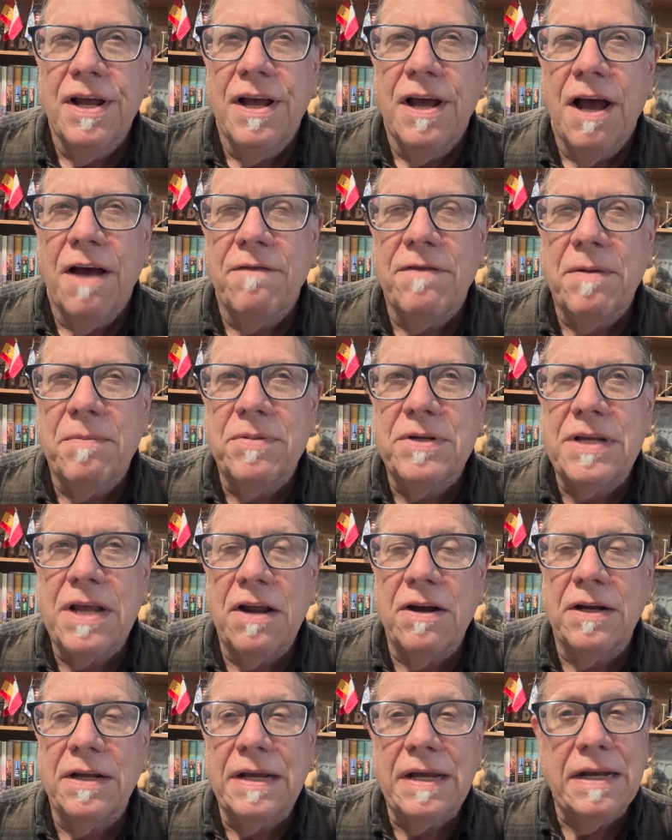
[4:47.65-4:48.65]
of them
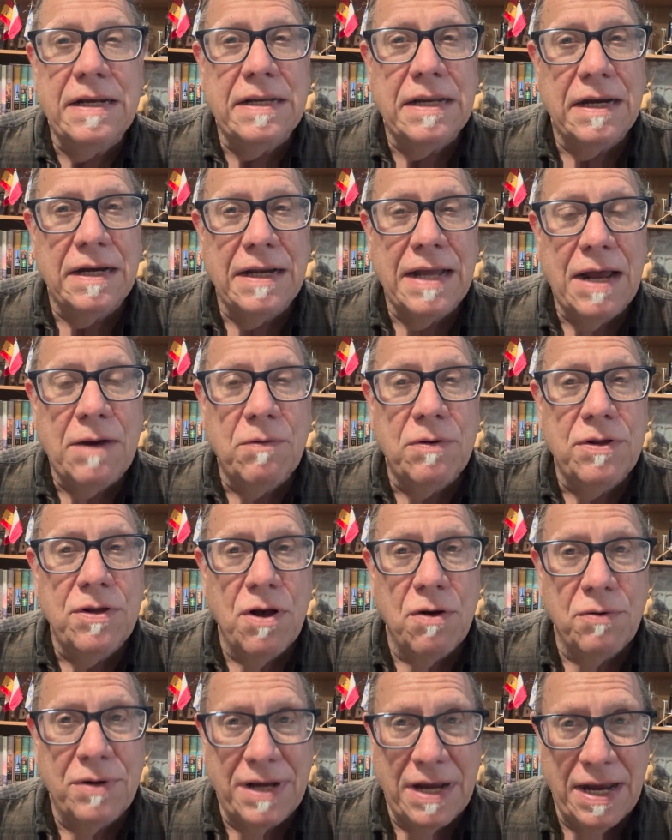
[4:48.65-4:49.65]
settling into the land with
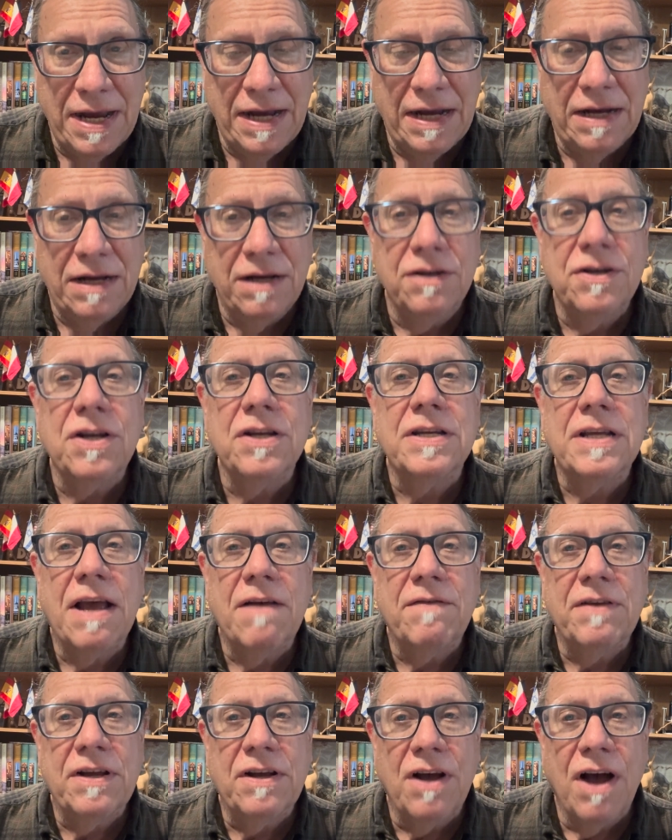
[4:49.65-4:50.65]
no king, just
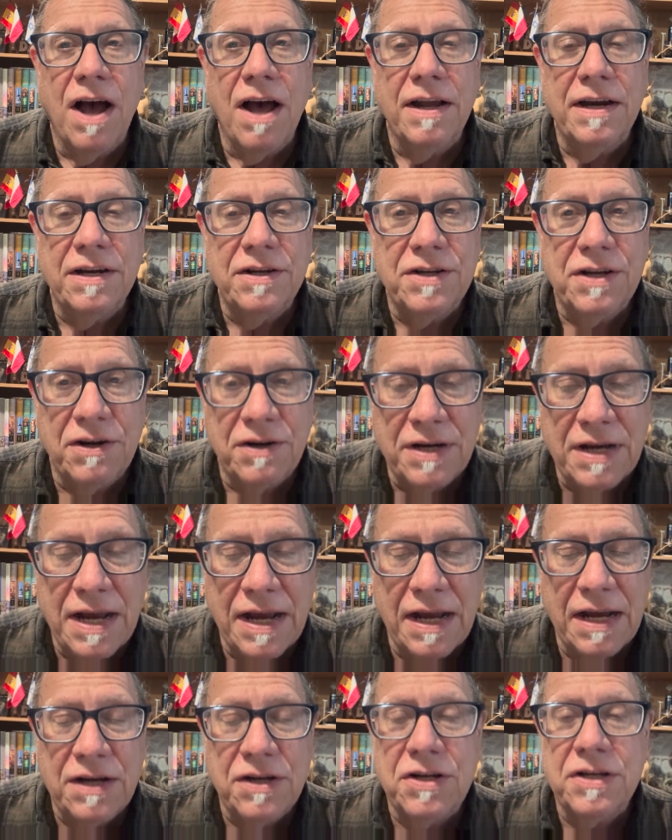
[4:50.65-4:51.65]
having God as their
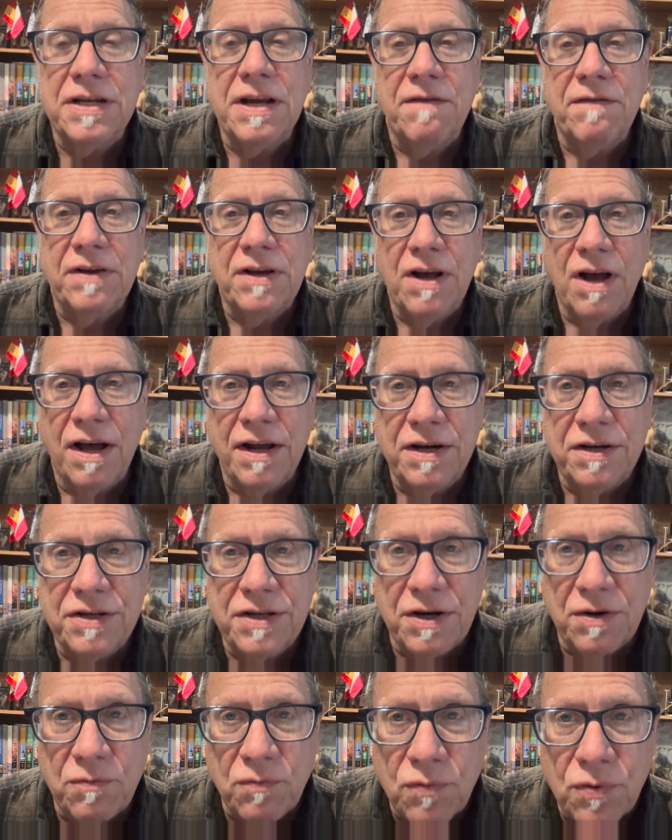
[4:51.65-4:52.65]
king, just having God as
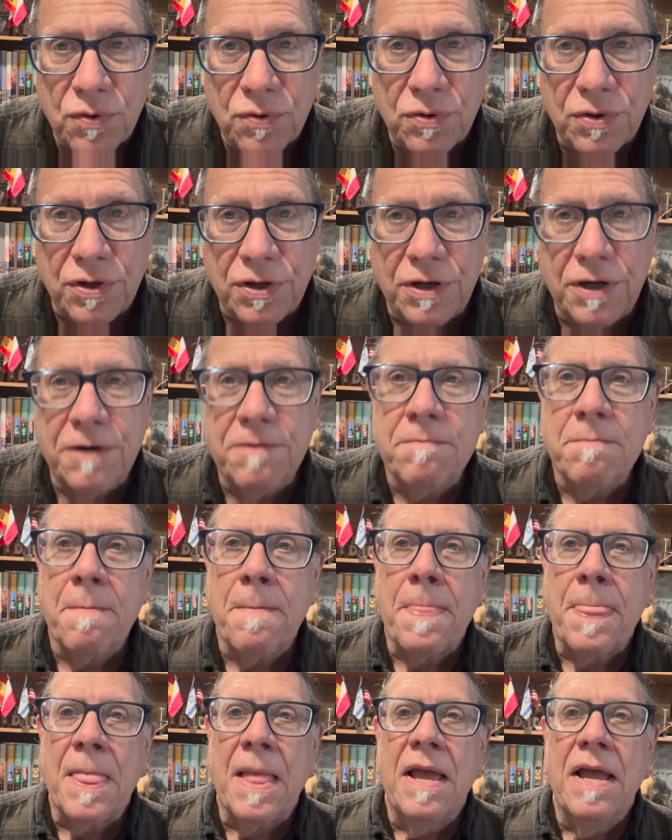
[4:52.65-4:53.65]
their ruler.
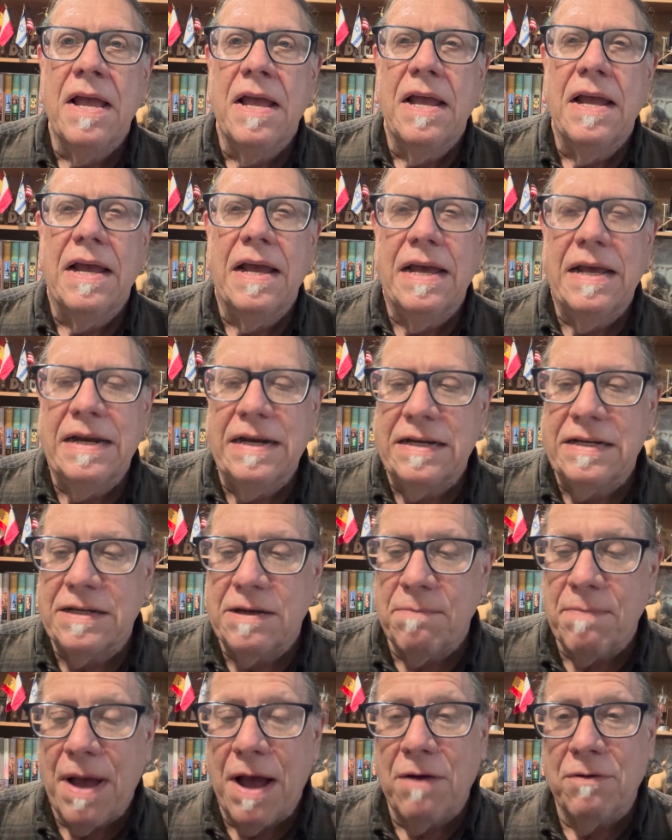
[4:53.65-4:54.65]
And it's
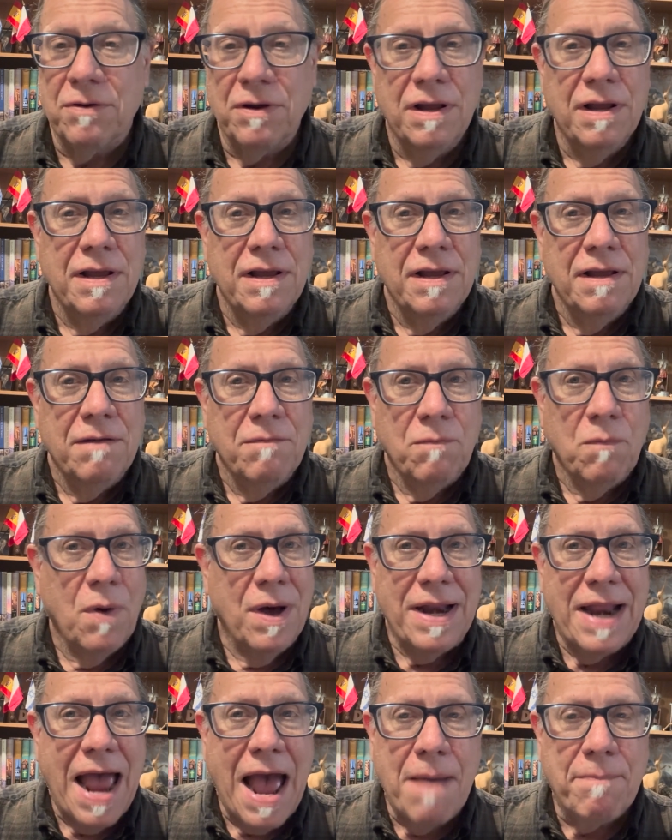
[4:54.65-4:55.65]
about
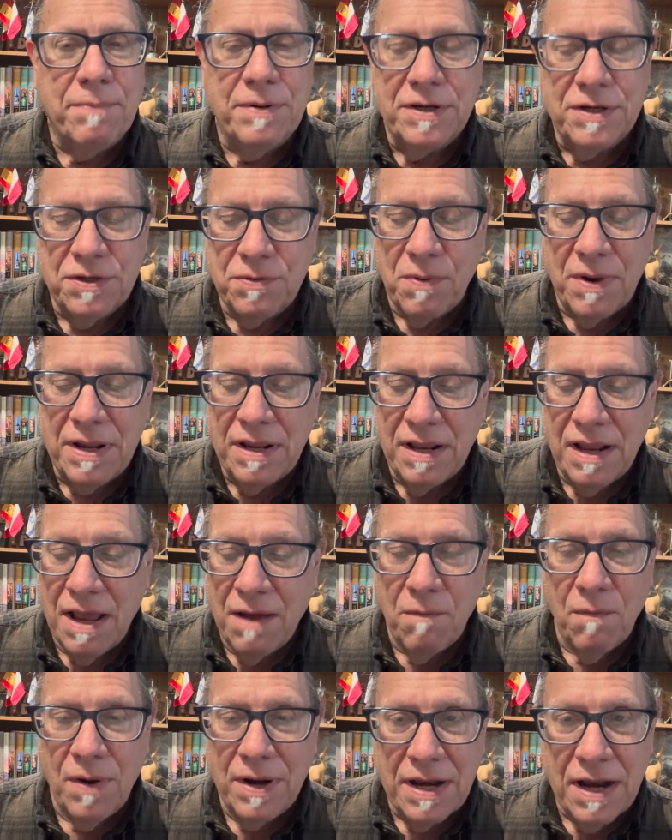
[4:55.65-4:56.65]
what happens when
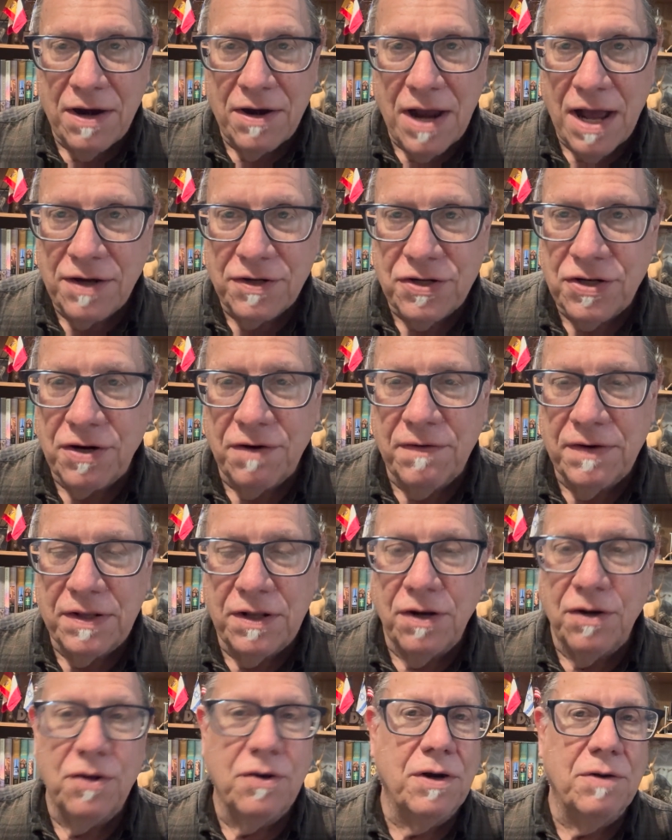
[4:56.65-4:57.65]
they're not serving
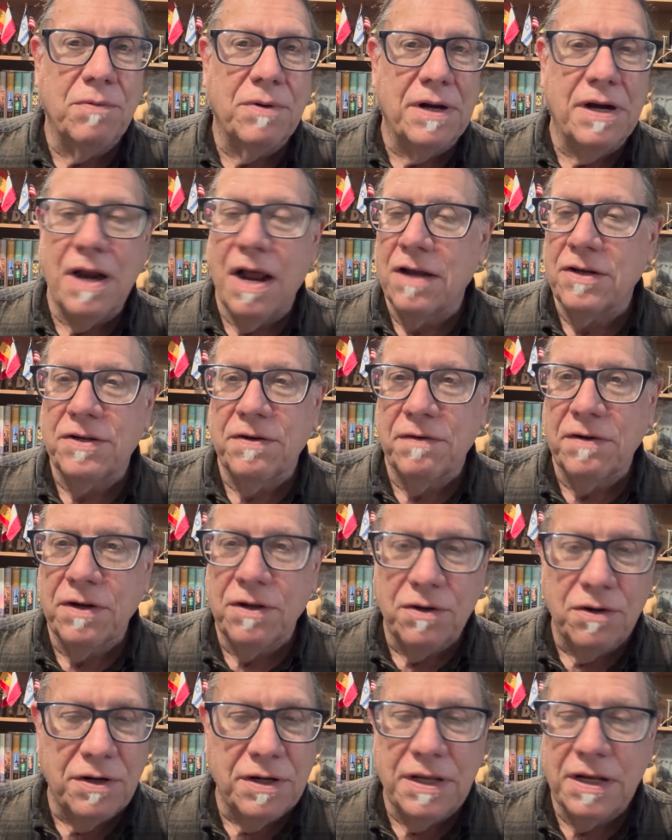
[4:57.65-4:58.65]
the Lord. When they're not serving the
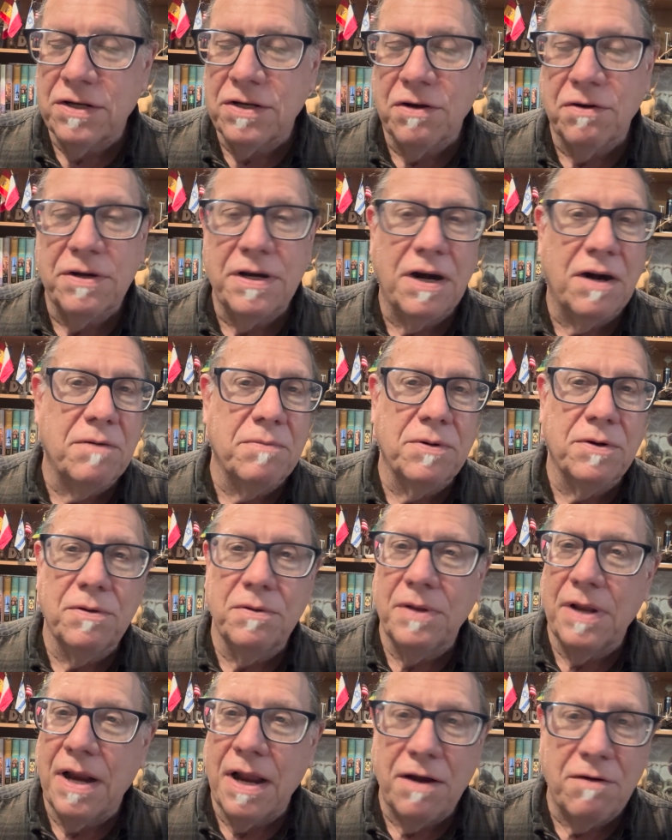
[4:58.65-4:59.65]
Lord, things go
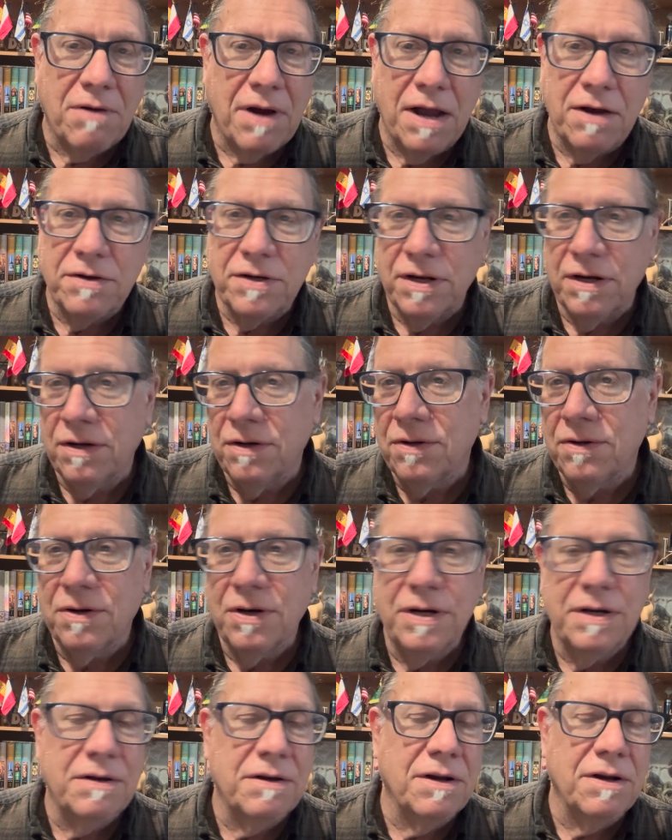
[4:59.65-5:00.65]
terrible, and they cry out to the
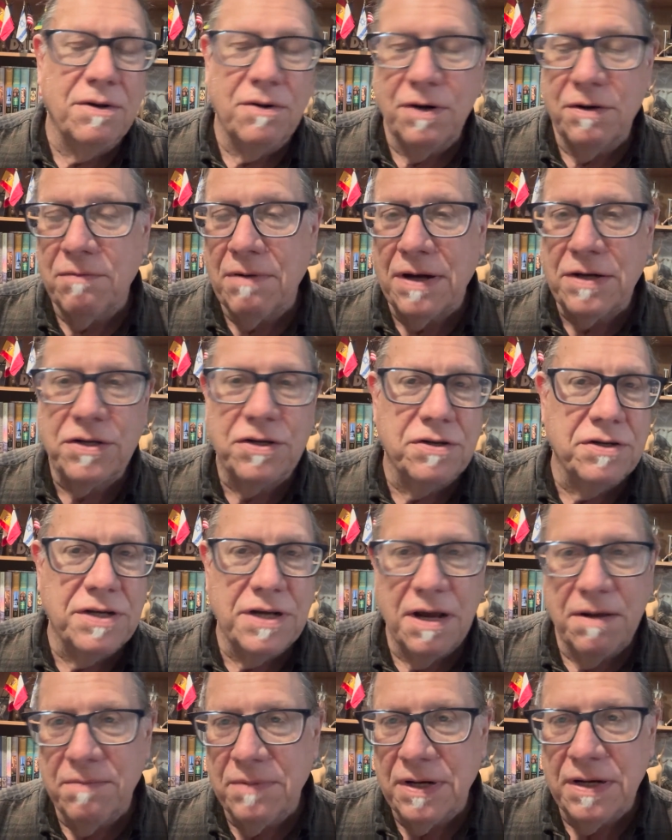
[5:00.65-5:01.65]
Lord, and the Lord rescues
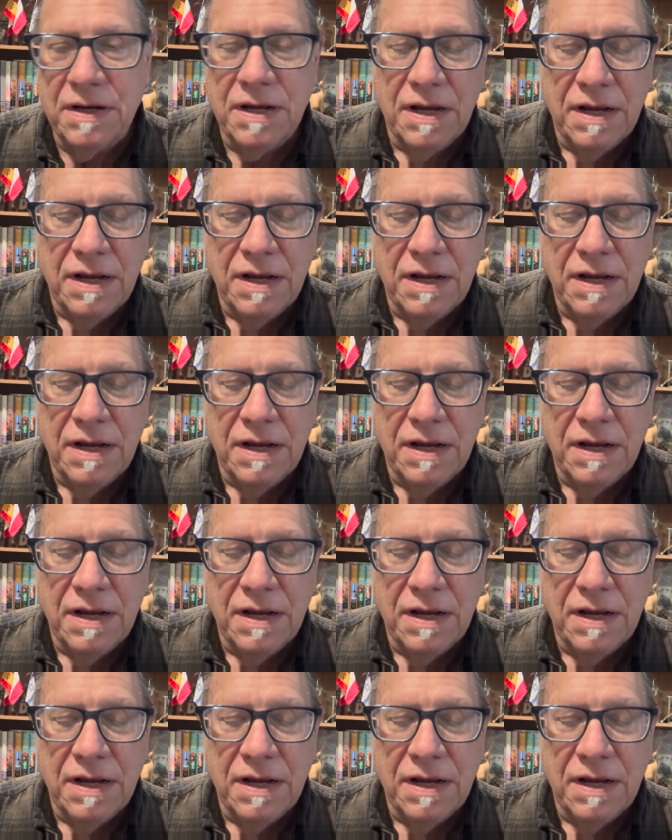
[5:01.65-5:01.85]
them, and